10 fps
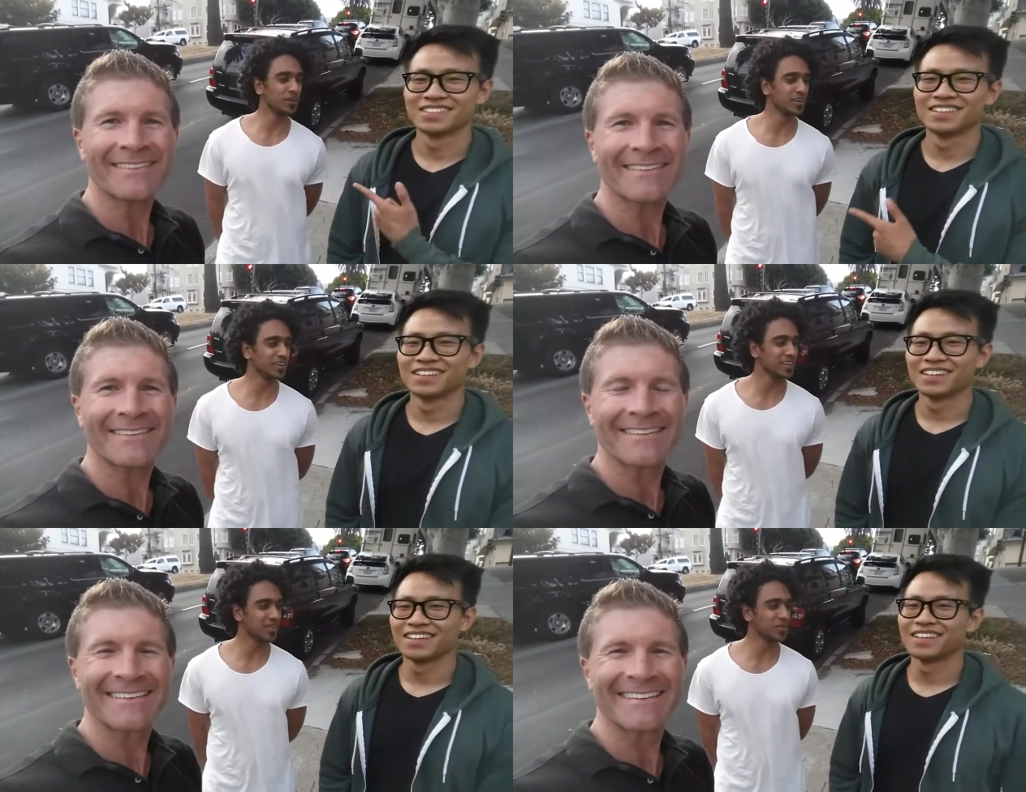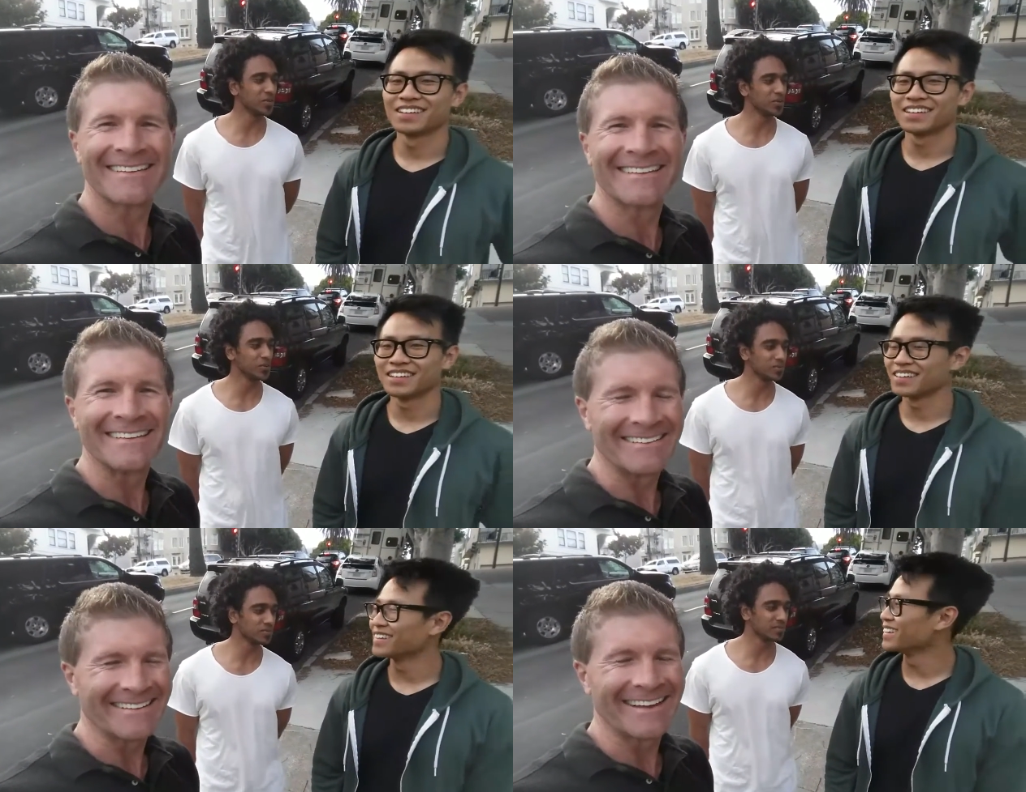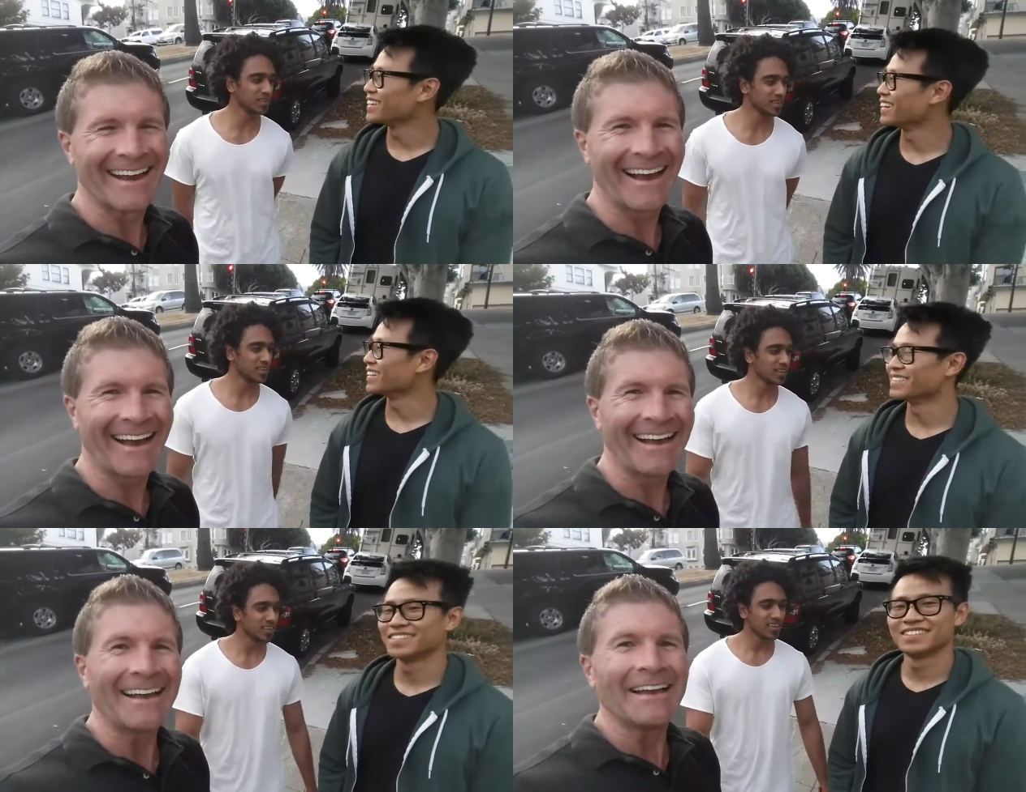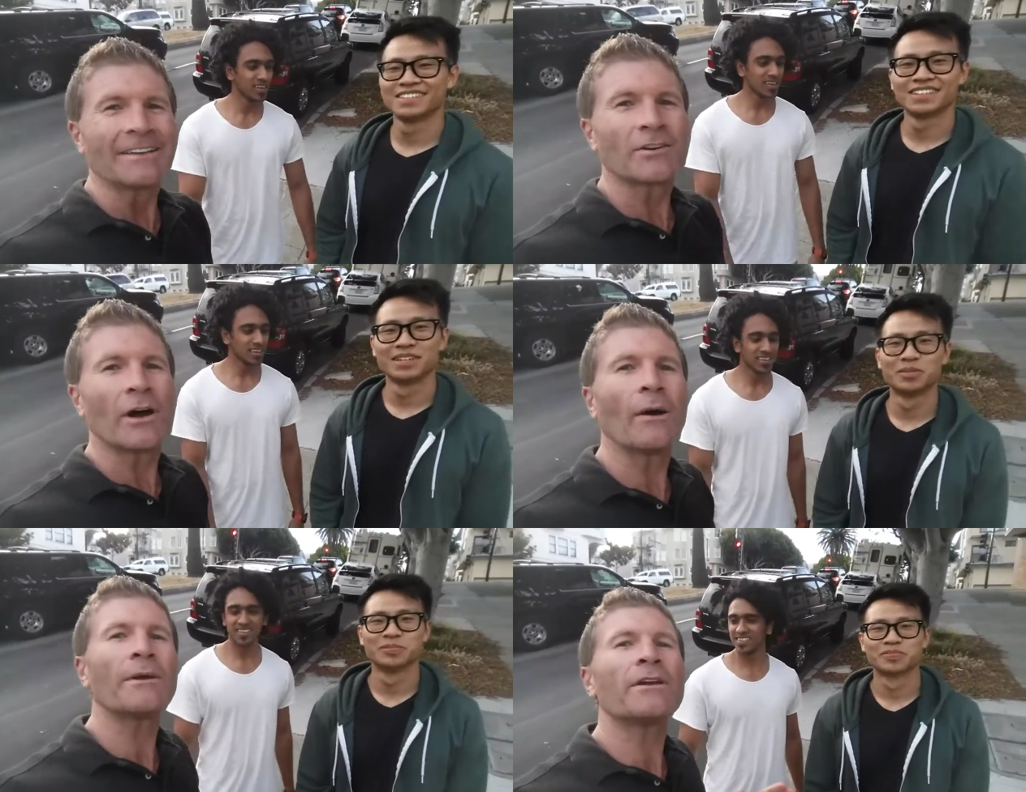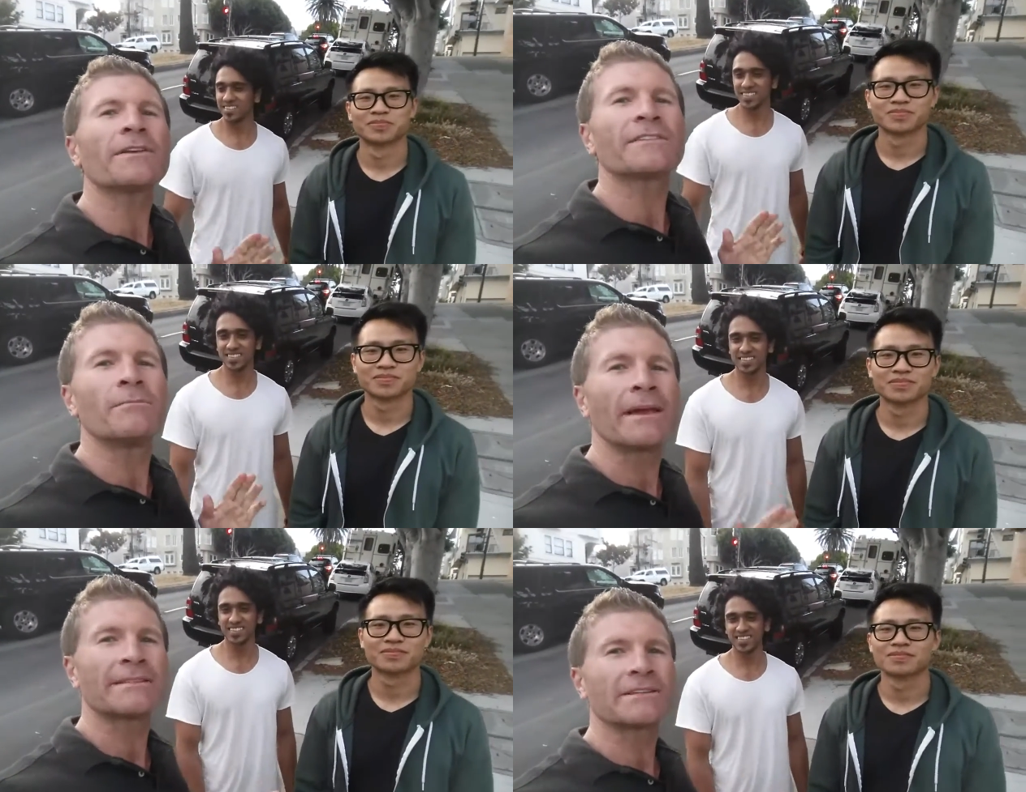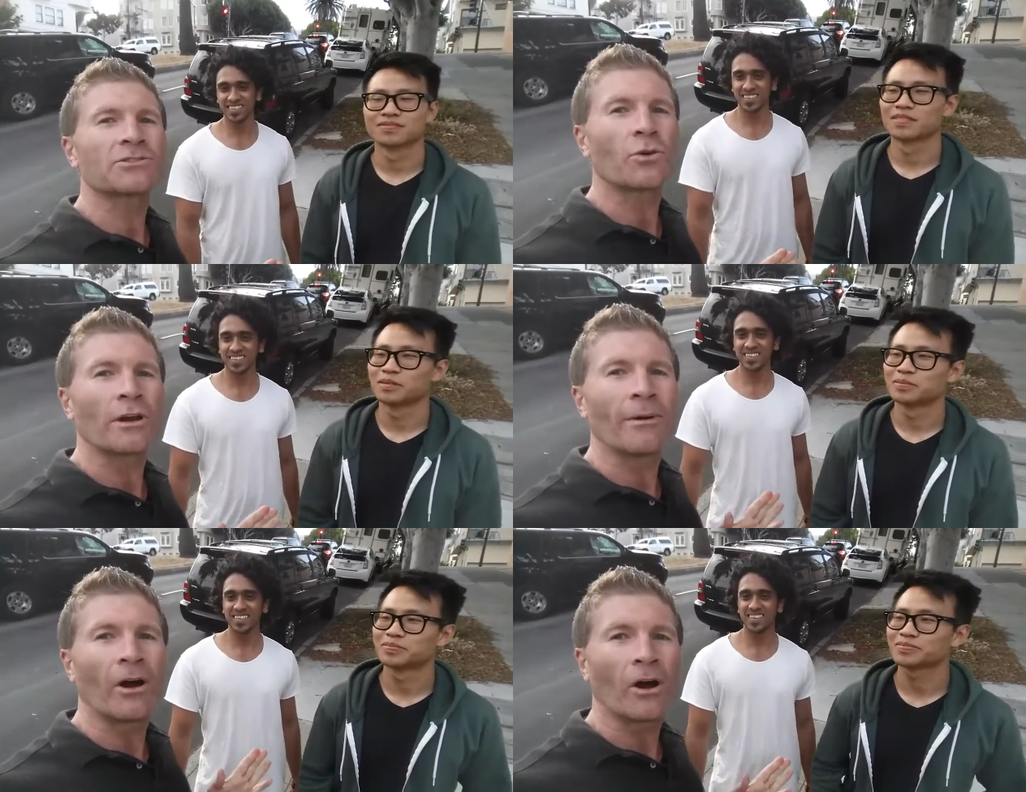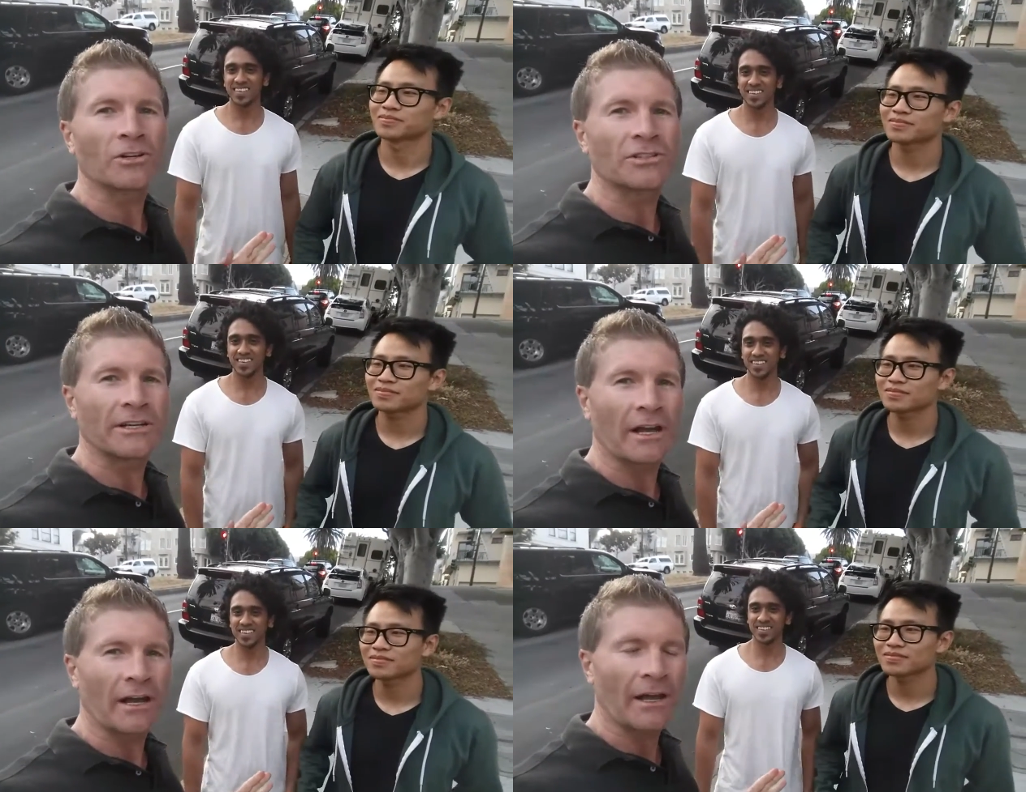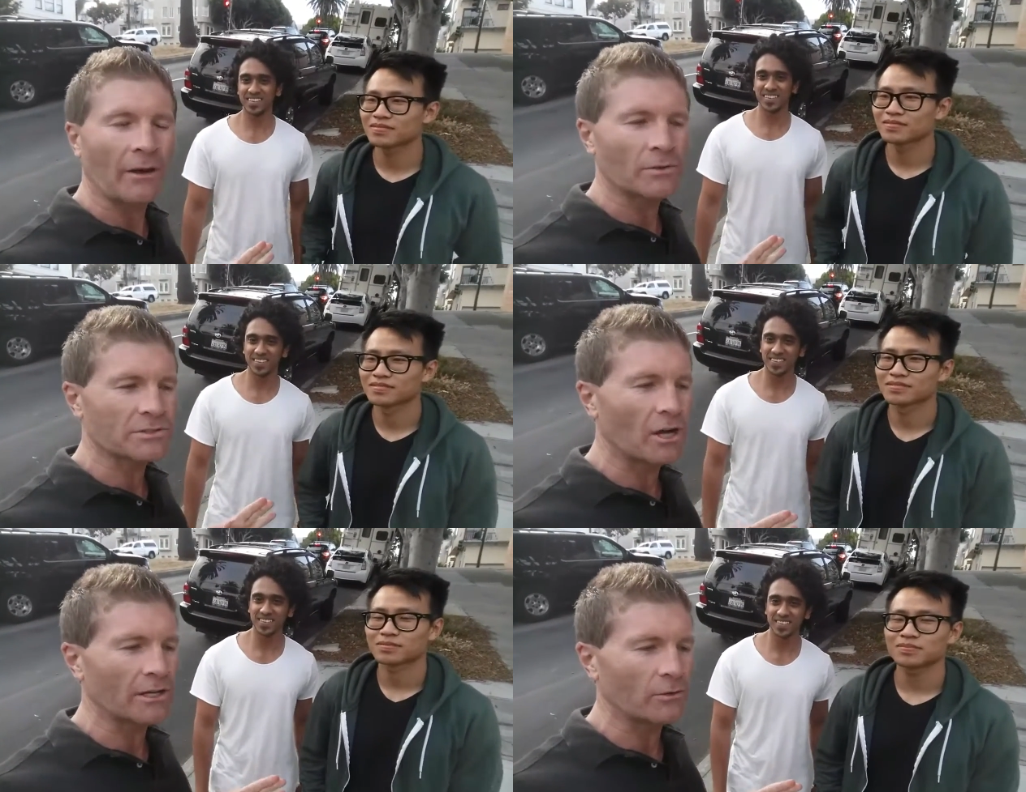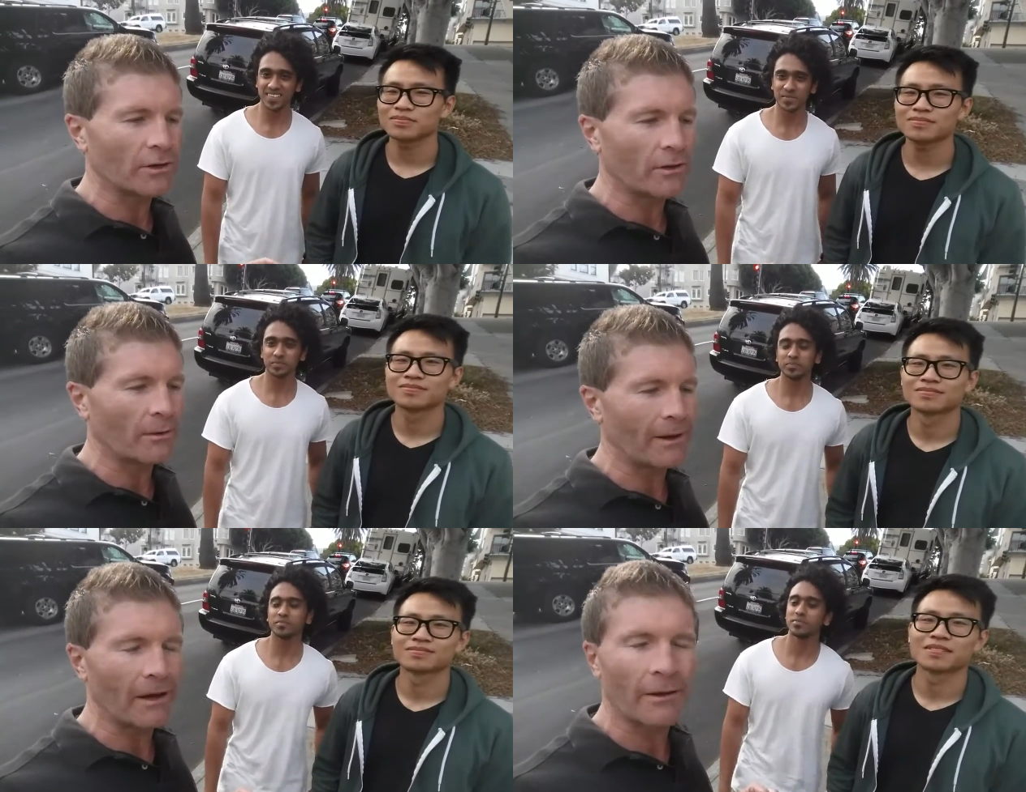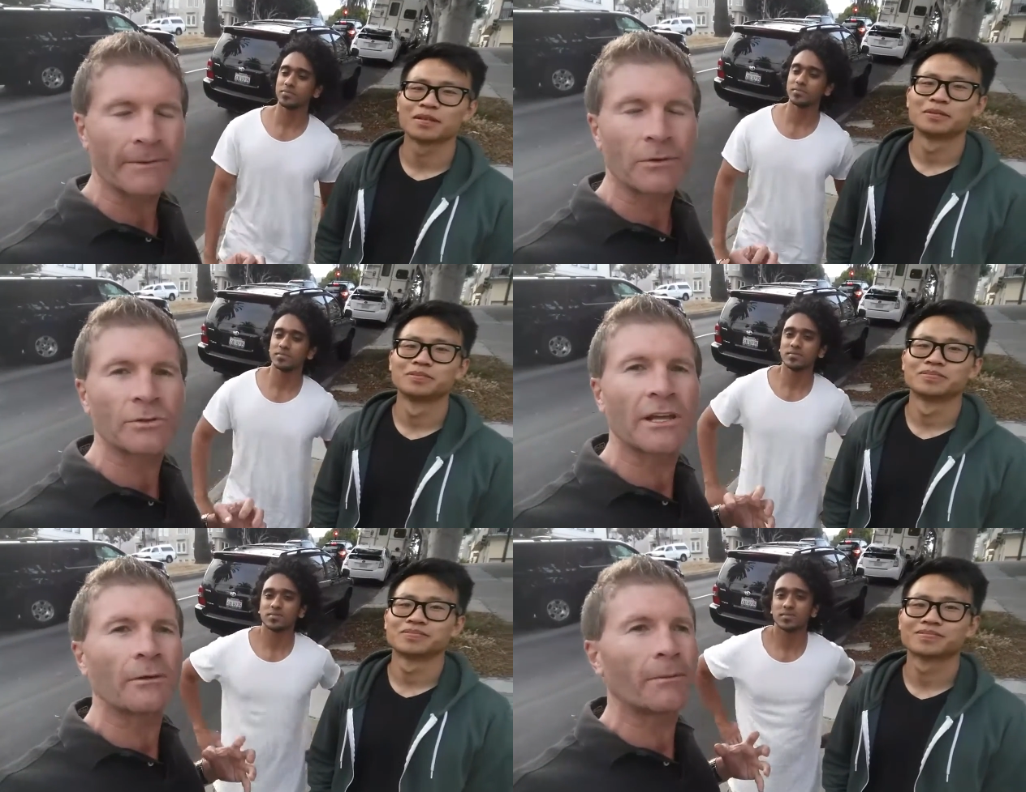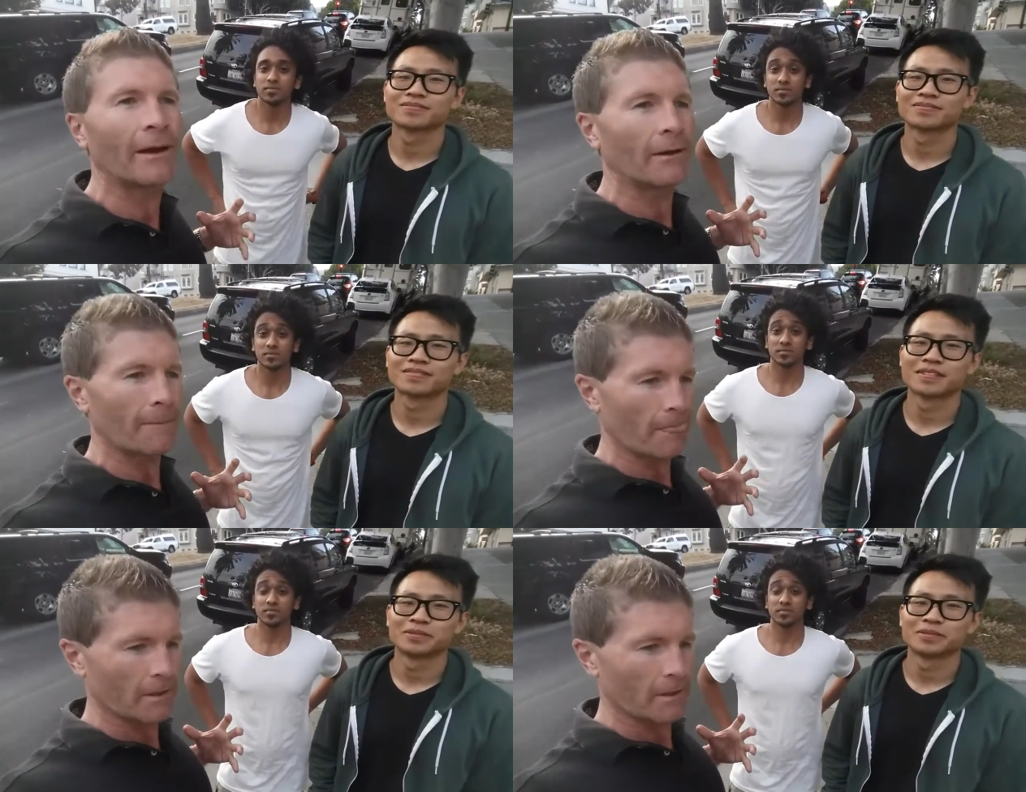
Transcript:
Speaker 1: Uber down to you. Yeah.
Speaker 2: So I want to hear this amazing story about Harshit. Uh, I was talking to you on, about you were telling me about